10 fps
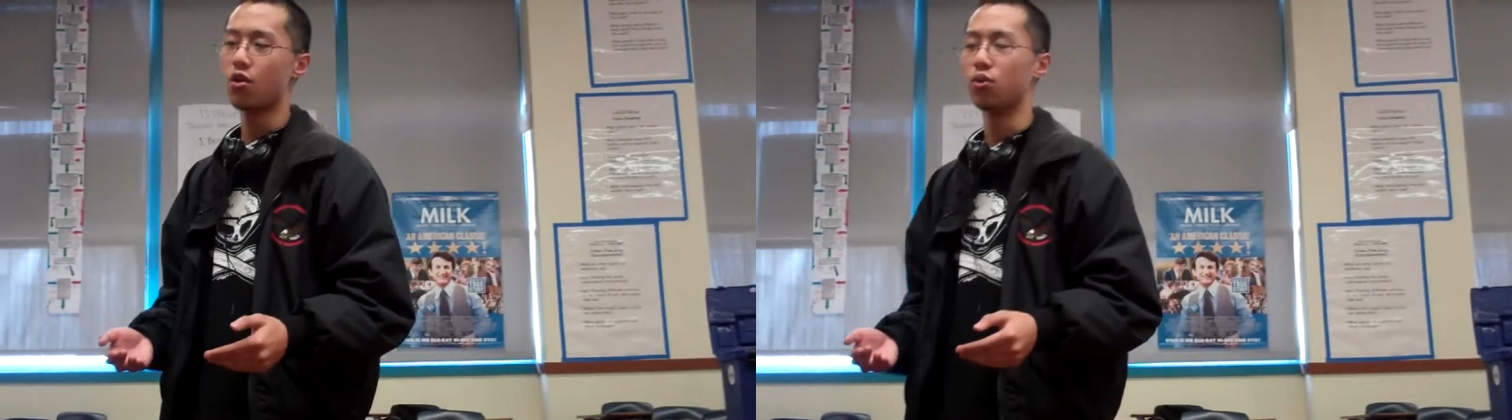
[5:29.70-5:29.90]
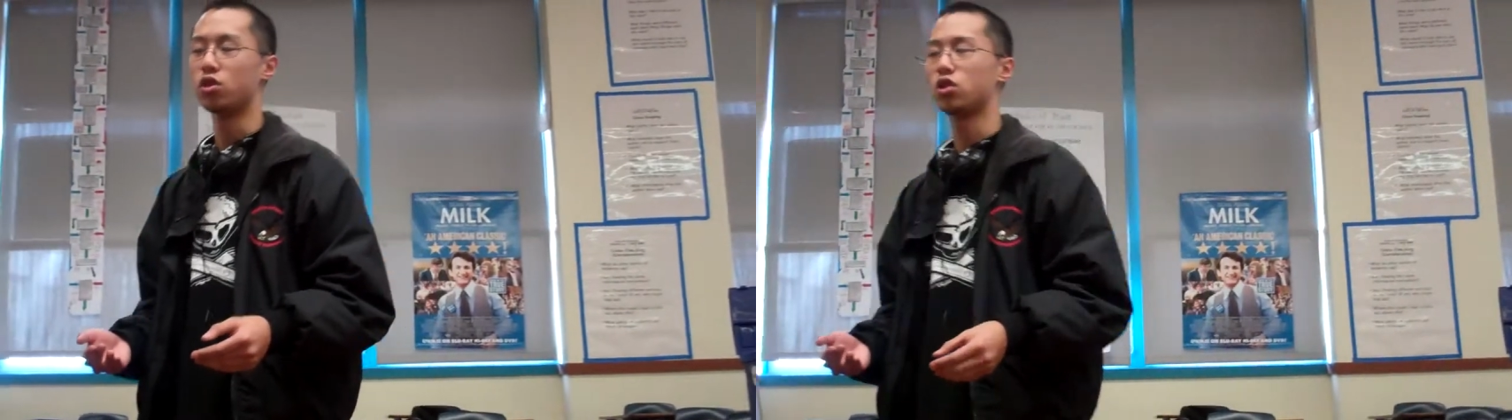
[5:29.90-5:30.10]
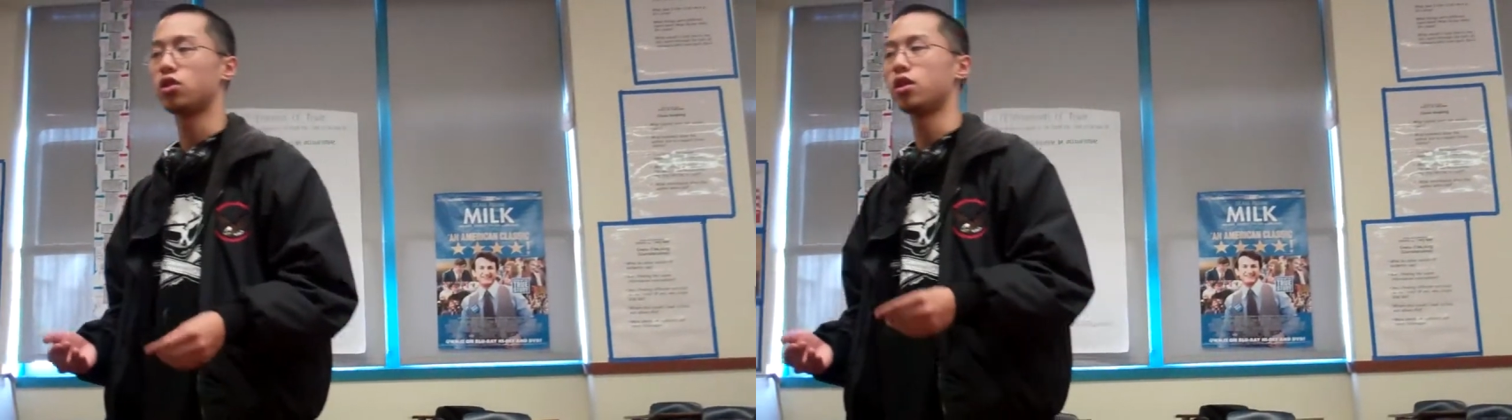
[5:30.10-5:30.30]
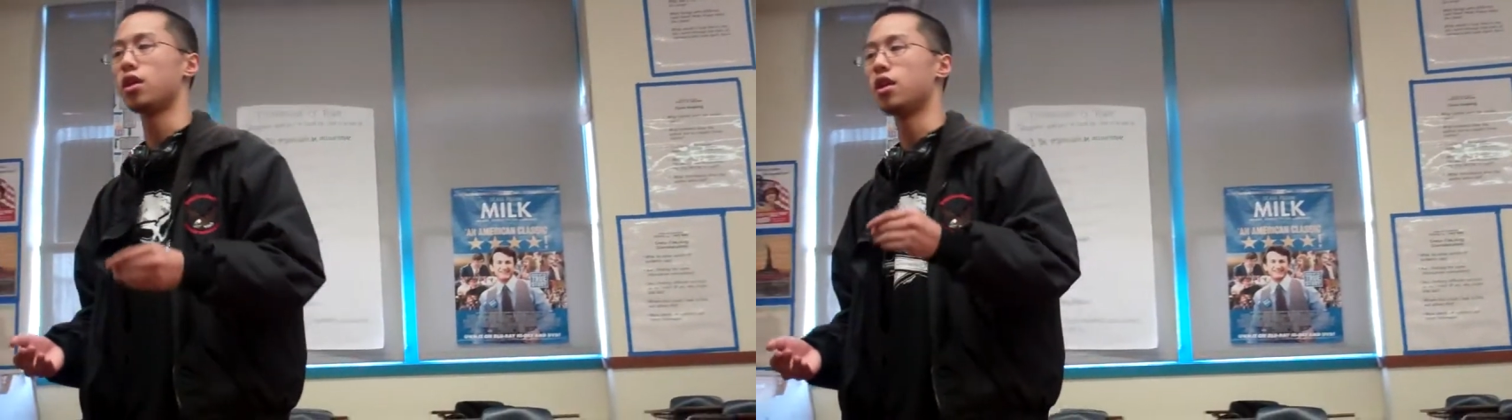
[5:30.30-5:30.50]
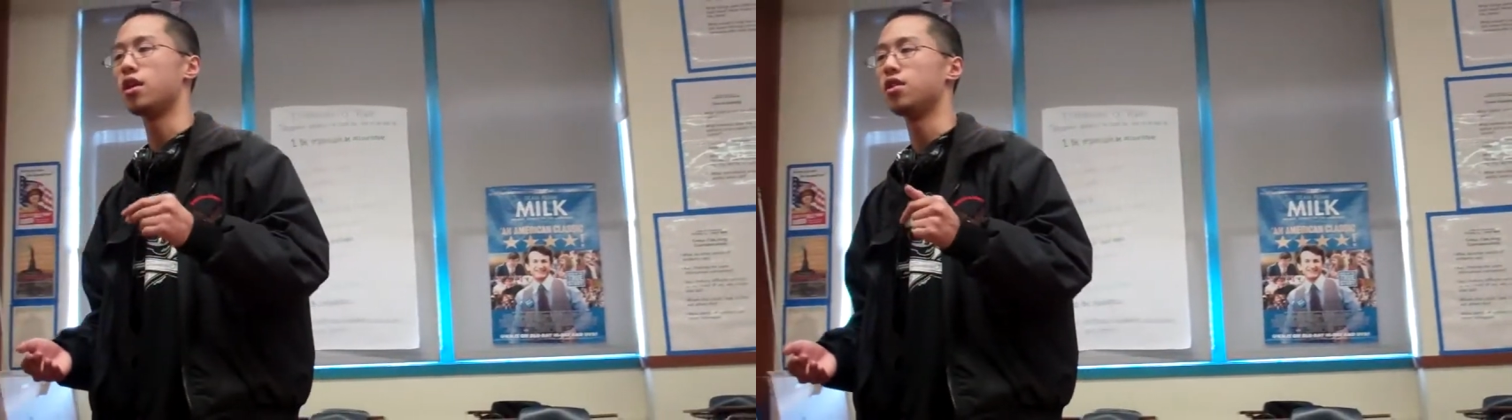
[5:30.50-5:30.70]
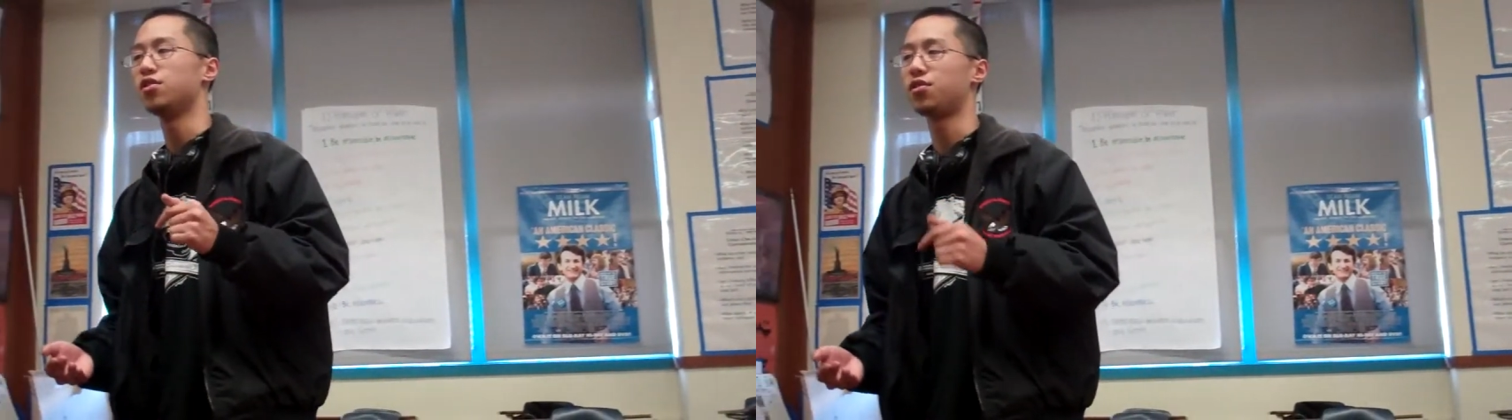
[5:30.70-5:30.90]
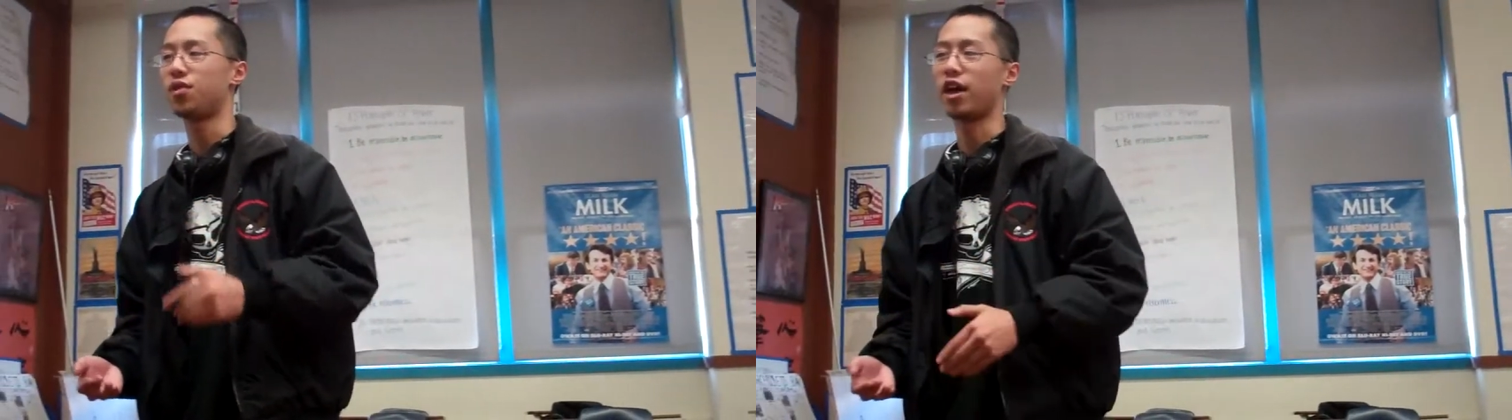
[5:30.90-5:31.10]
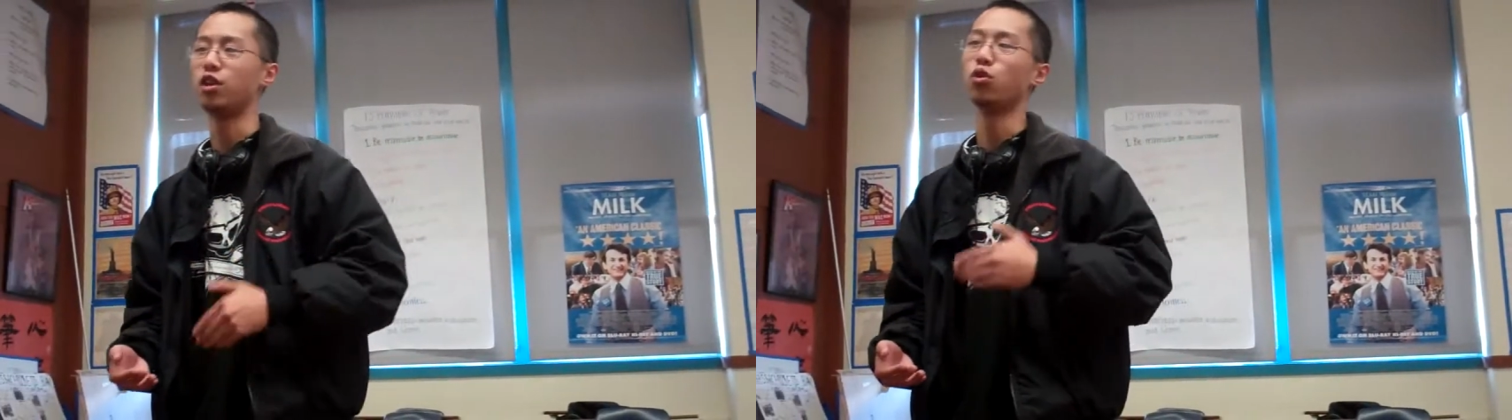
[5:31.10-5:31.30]
which is
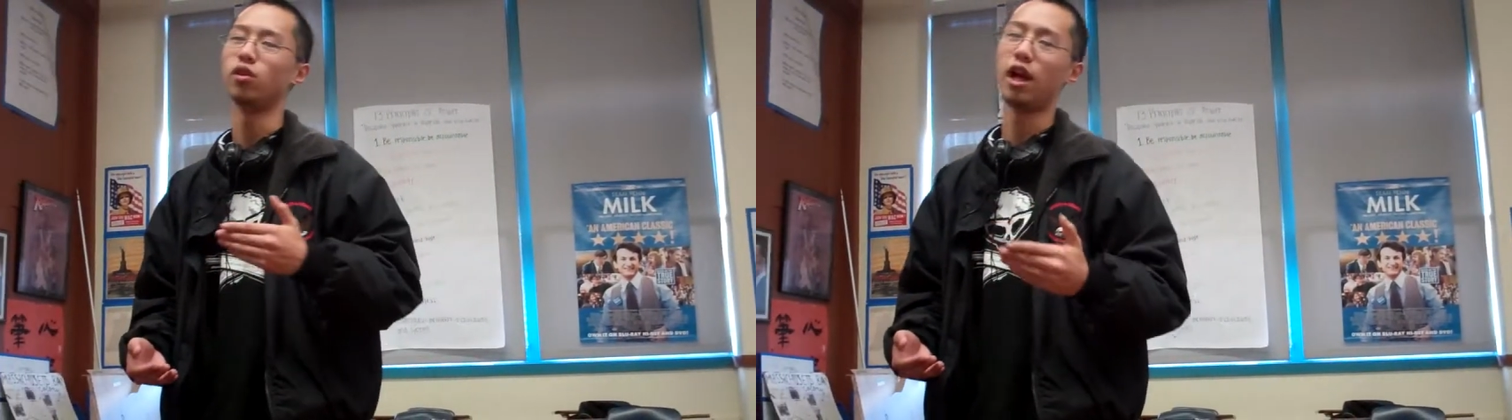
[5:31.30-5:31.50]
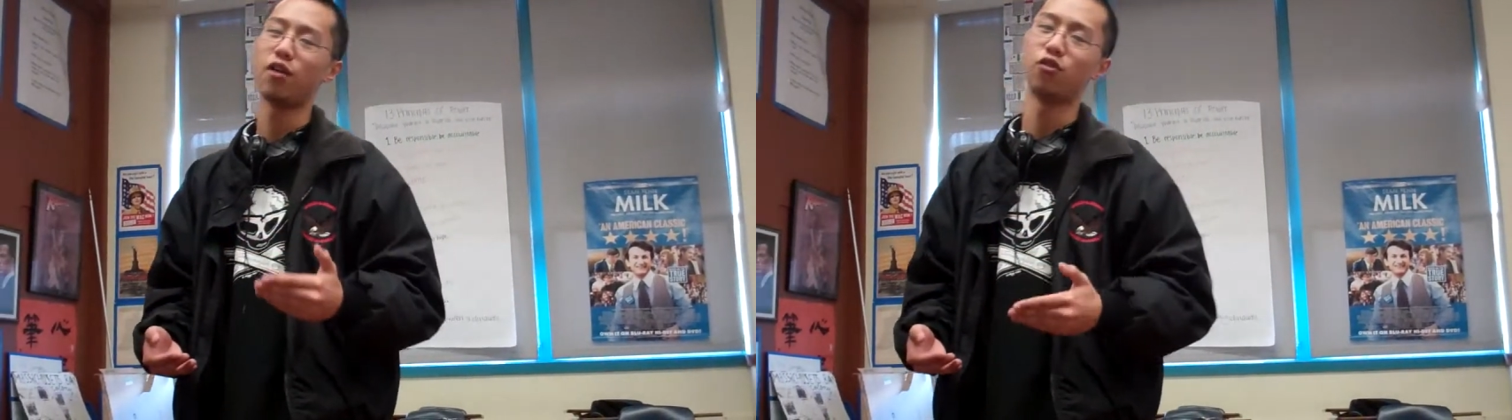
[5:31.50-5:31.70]
that it would allow